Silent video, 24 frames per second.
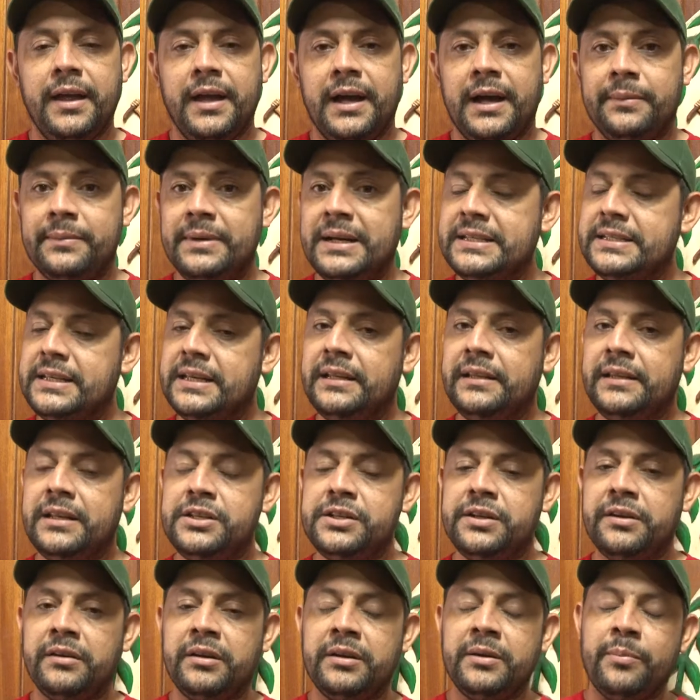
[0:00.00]
I'm asking the
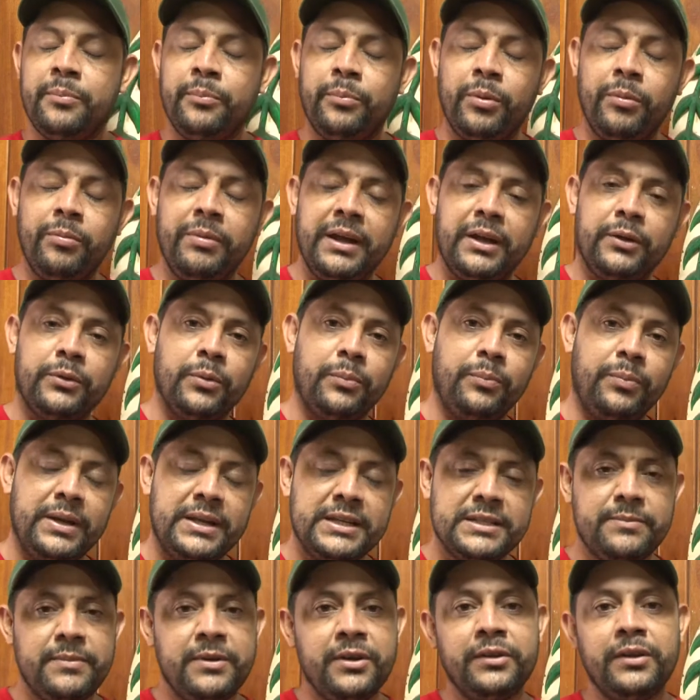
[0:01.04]
general public to
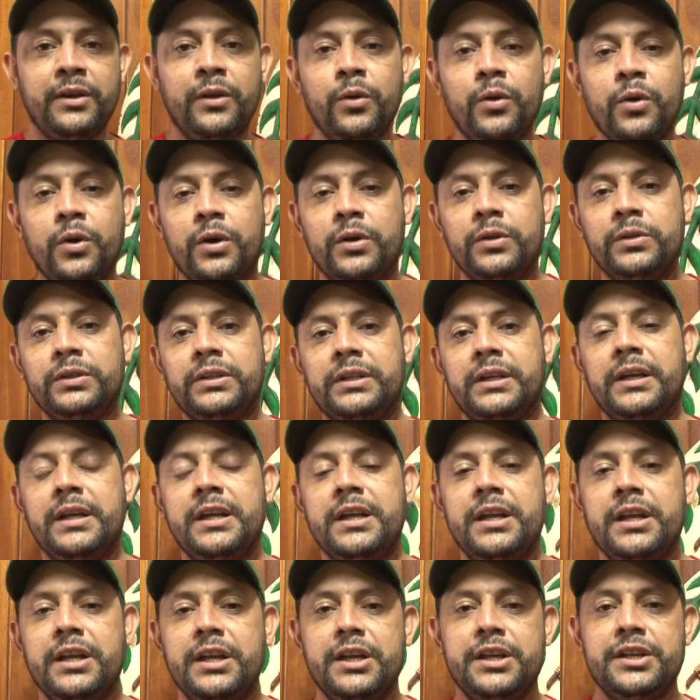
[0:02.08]
please be on the lookout.
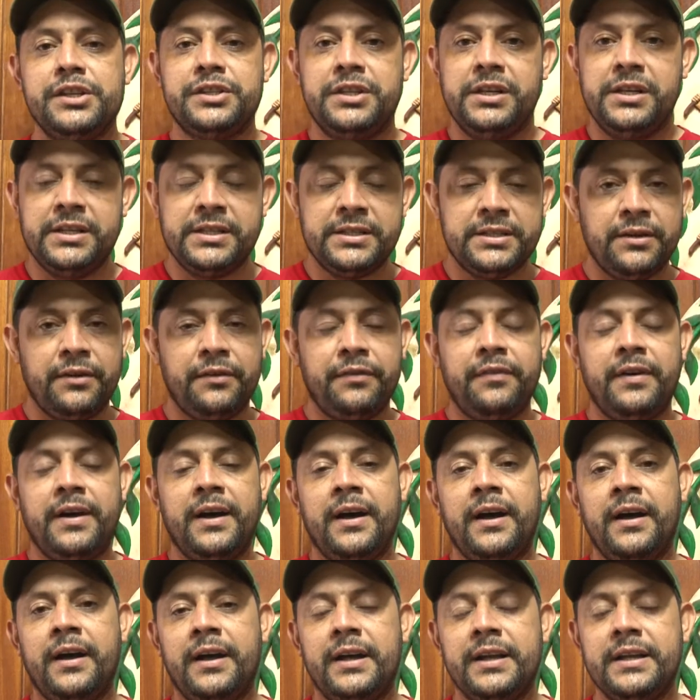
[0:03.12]
She is of
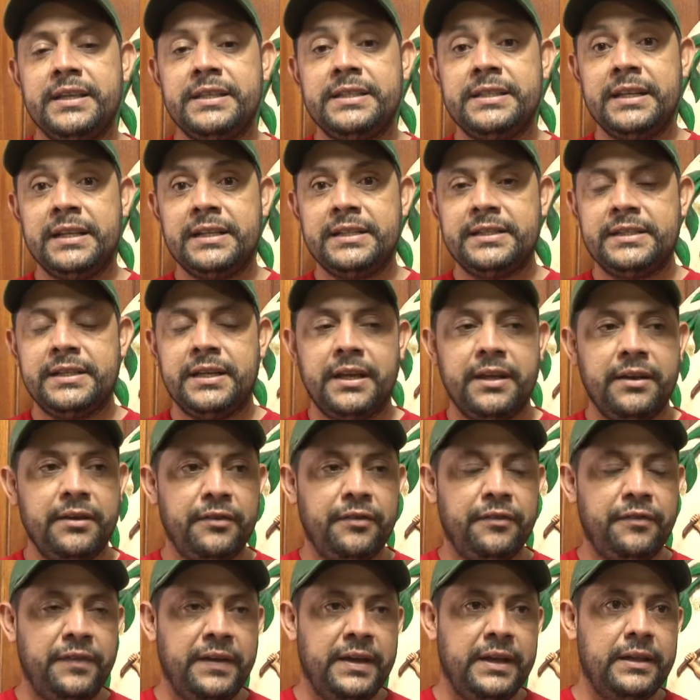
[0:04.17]
uh, six
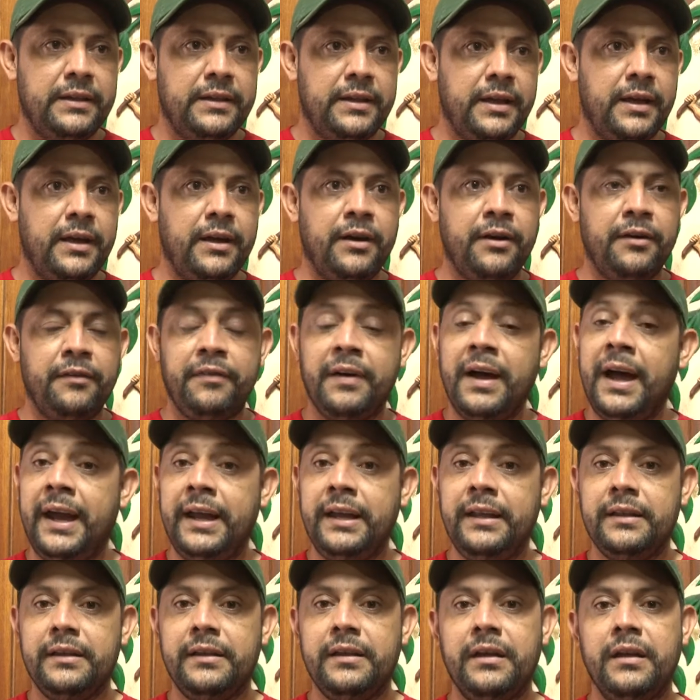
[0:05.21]
feet of
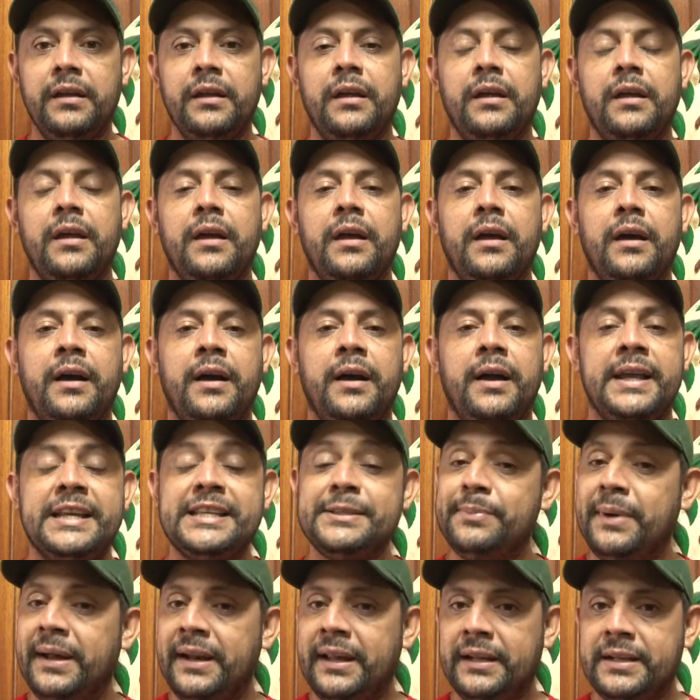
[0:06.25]
height, uh,
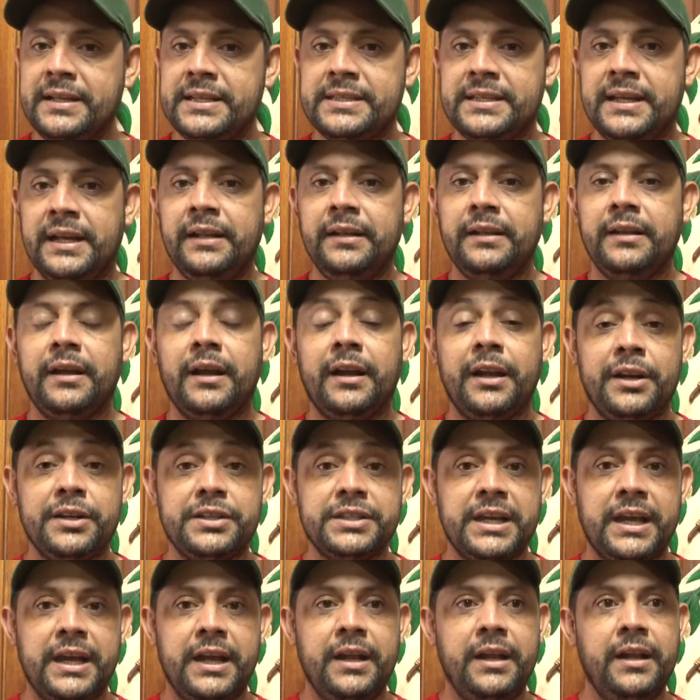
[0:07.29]
Hispanic descent, clear
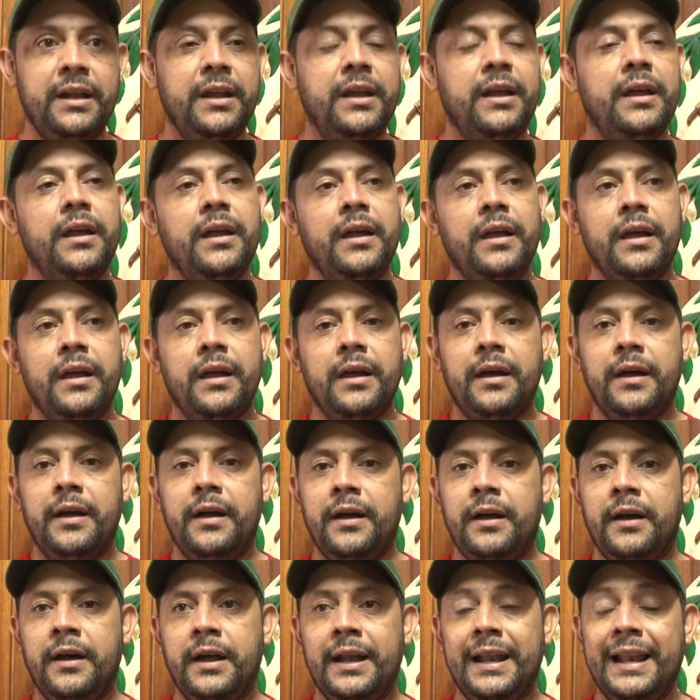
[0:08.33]
skin,
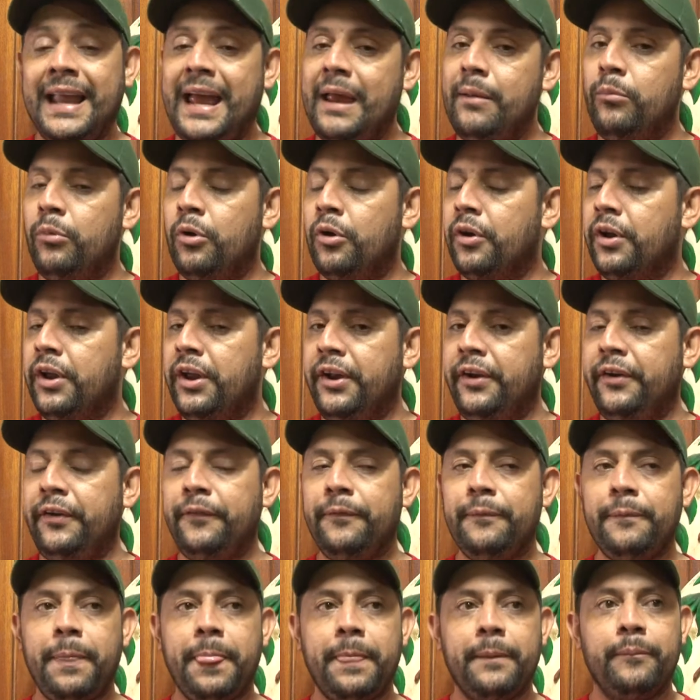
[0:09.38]
uh, light blonde
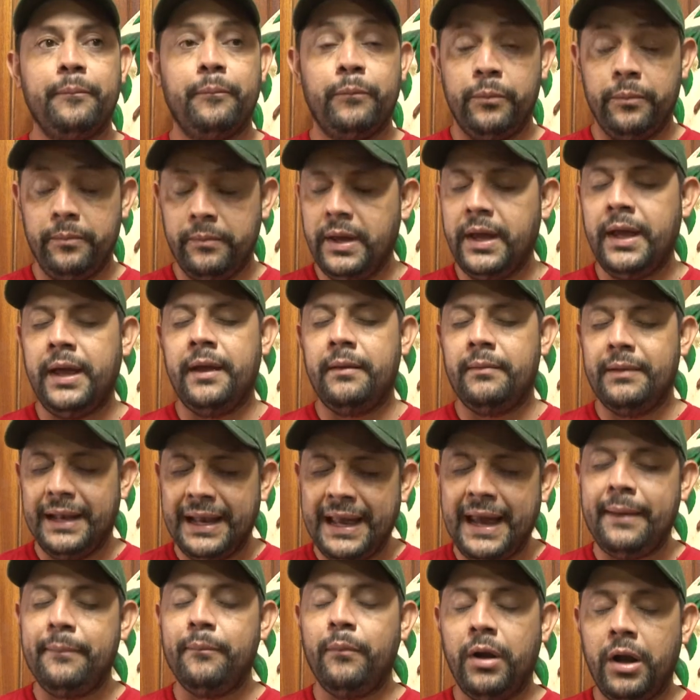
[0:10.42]
hair,
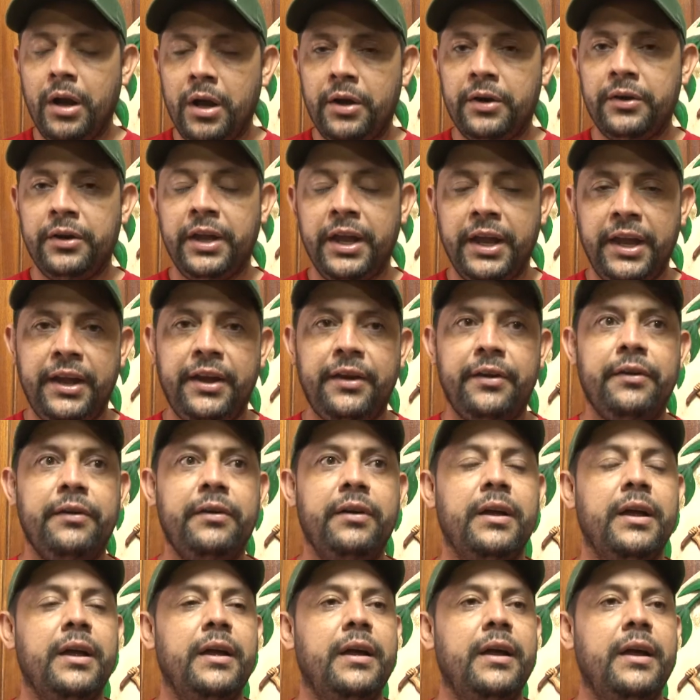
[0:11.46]
light blonde
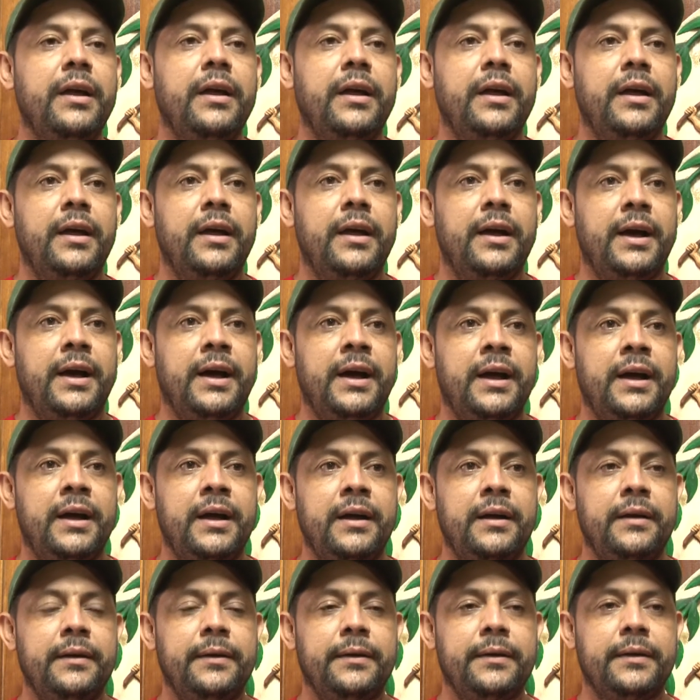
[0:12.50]
hair.
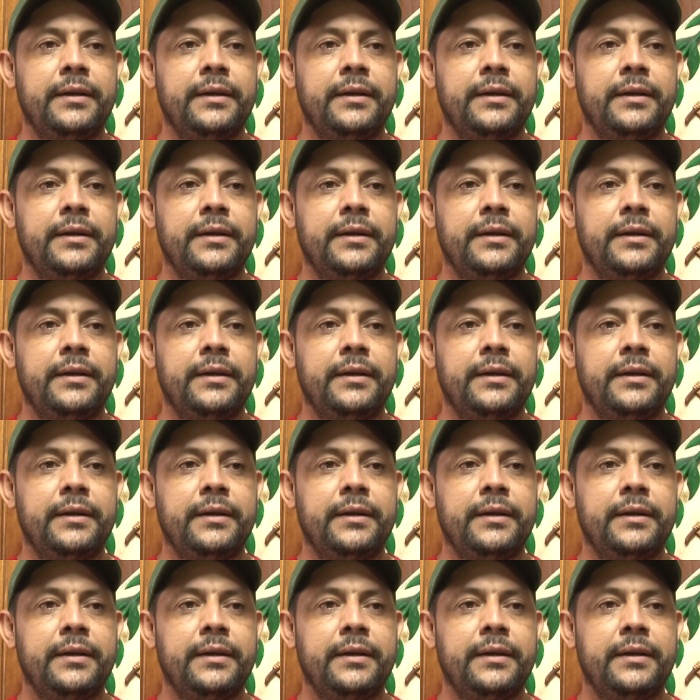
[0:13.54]
Uh,